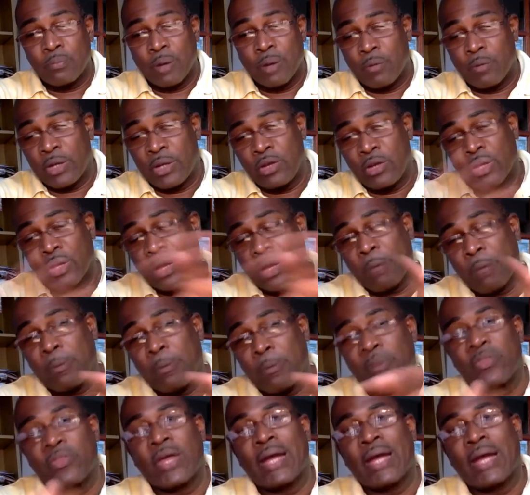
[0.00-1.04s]
when you couple
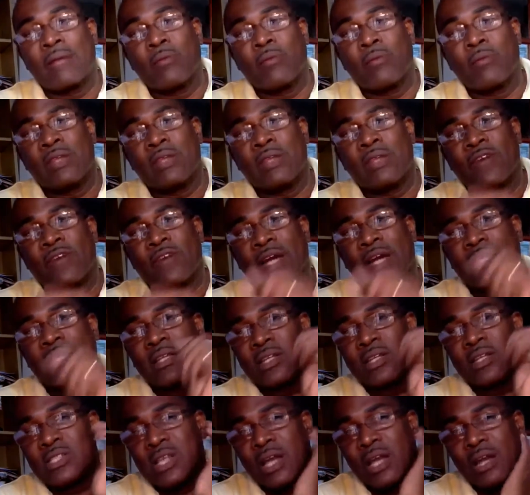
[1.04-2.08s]
that with the fact that
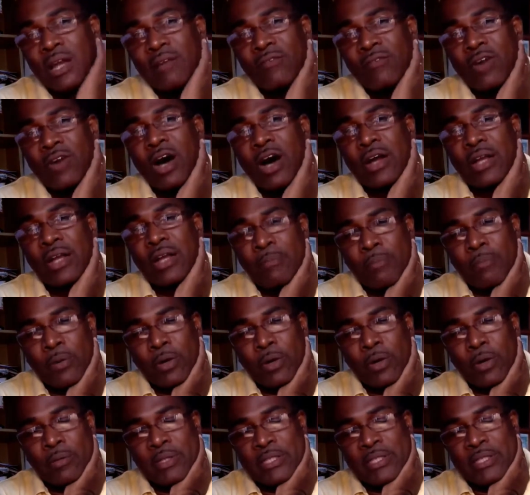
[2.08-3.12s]
there's a lot of
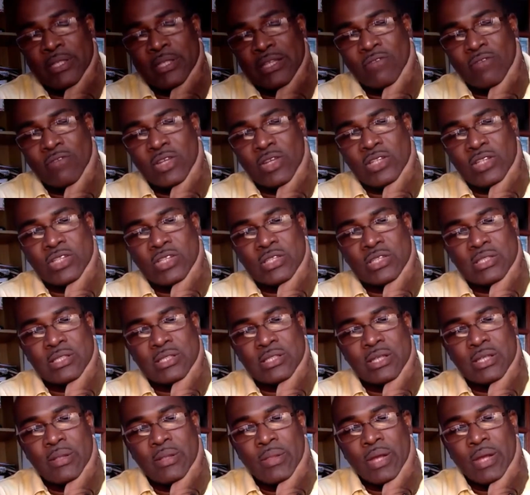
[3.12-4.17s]
unemployment in the
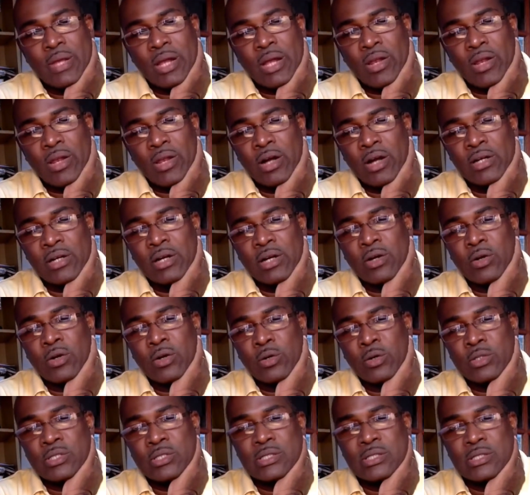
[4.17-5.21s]
villages along the
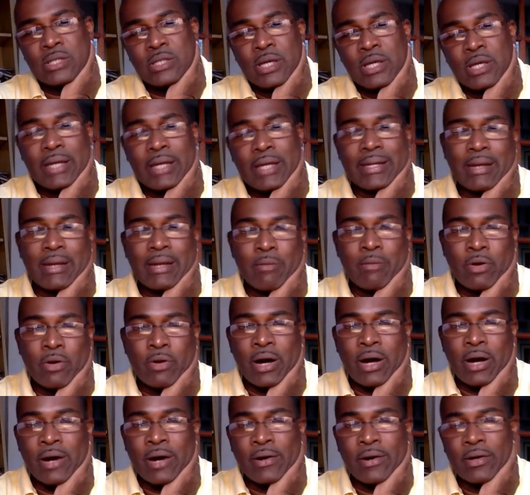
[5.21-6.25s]
coast in
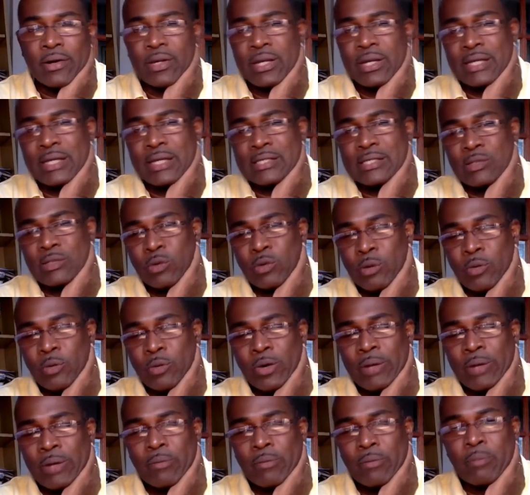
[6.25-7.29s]
Demerara, in
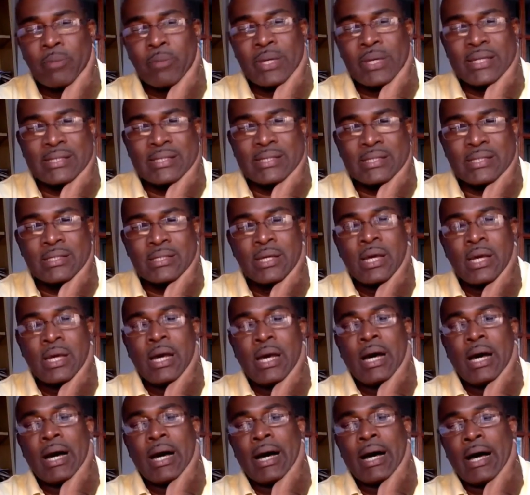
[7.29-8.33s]
Essequibo and Berbice,
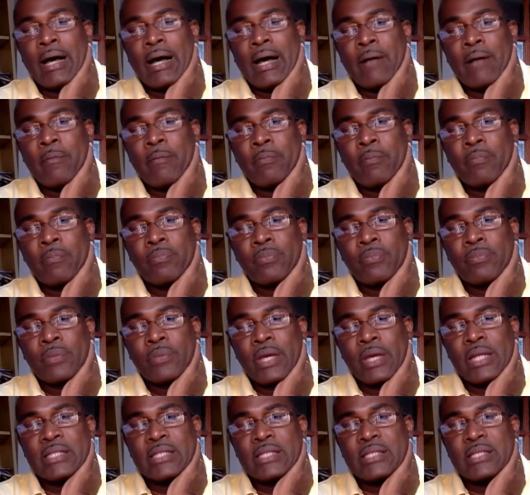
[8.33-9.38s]

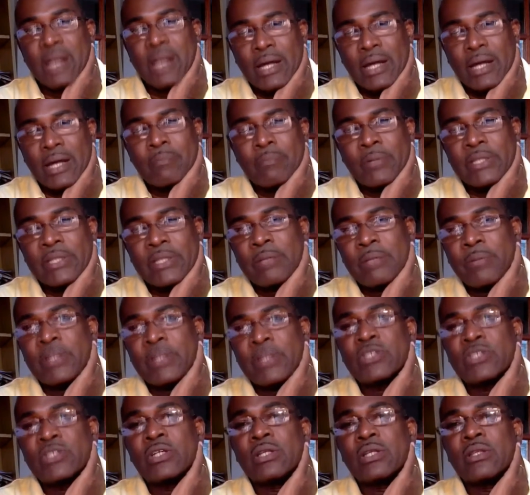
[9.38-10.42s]
it is not a pretty
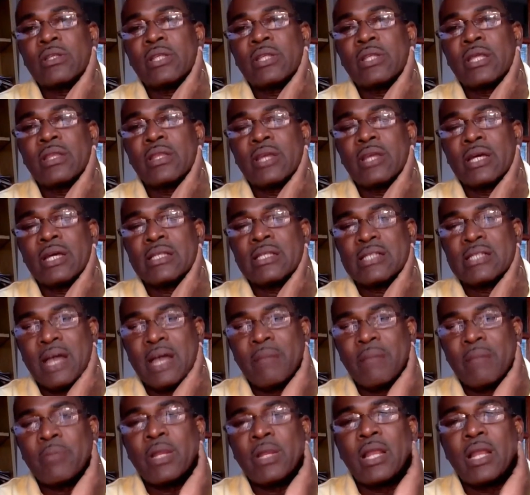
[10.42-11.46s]
picture. There has
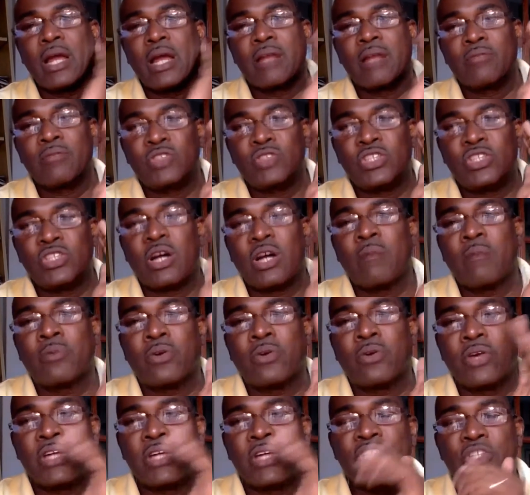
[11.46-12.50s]
not been a lot of job
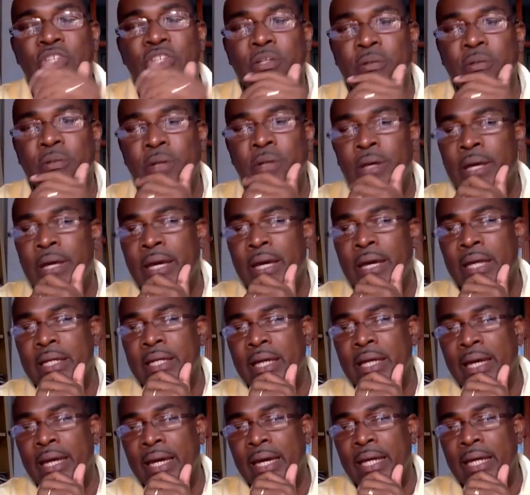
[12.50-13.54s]
creation in
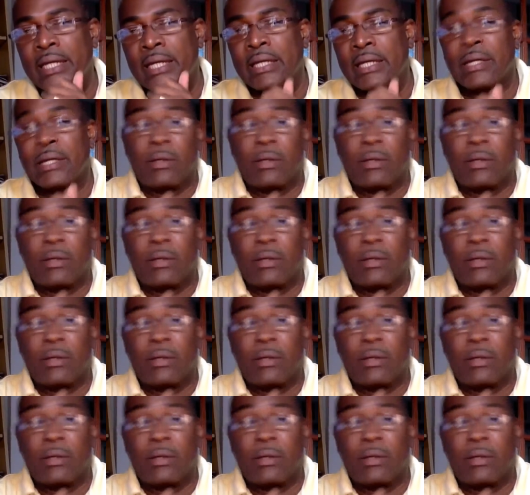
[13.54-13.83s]
Guyana,